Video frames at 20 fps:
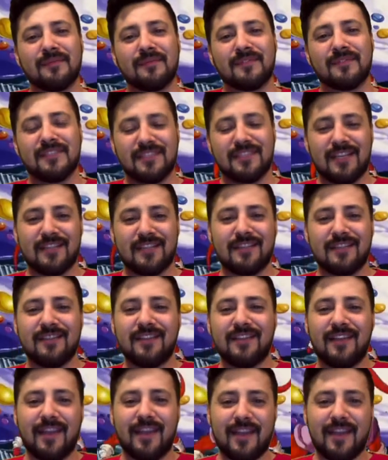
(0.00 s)
This is
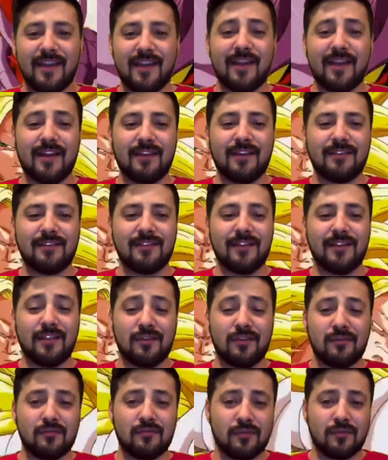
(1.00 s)
Anthony, and thank
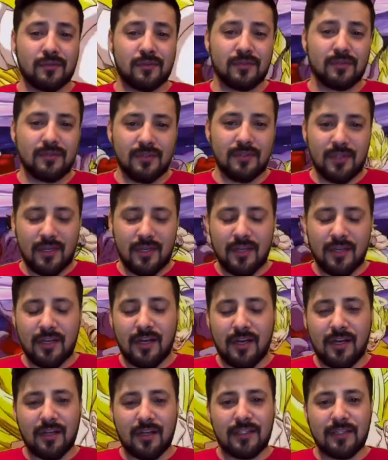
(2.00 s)
you for
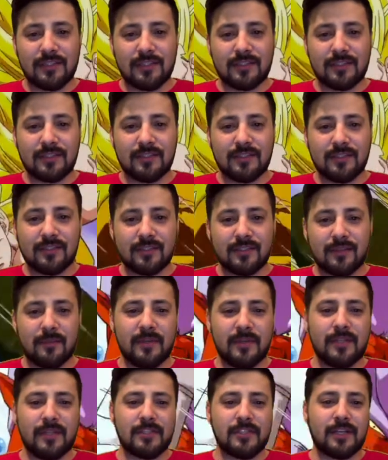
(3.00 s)
coming
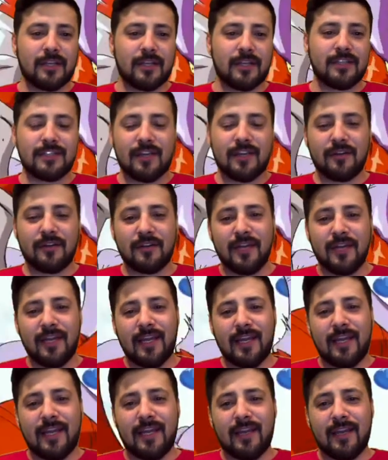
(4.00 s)
in, checking us out.
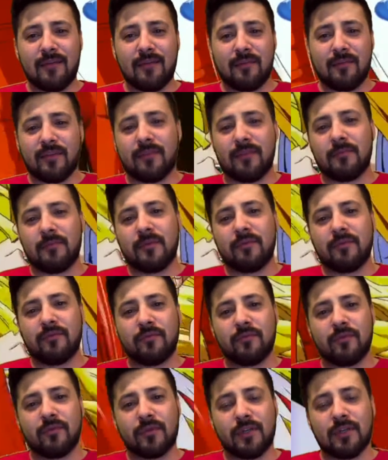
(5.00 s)
And I want to thank everybody
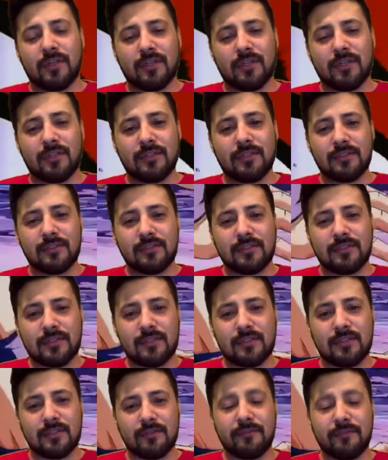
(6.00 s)
for
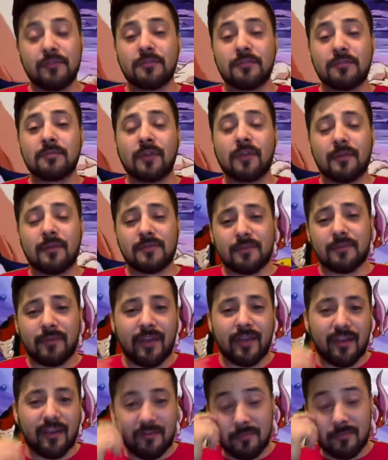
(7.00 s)
the few subscribers that we
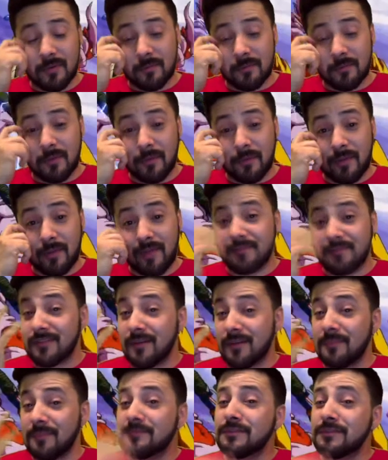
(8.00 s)
have, but I'm glad we have
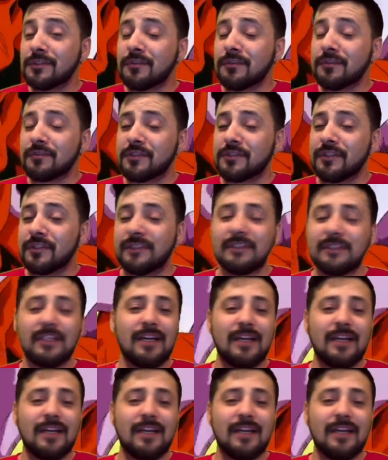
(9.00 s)
some, so it's good.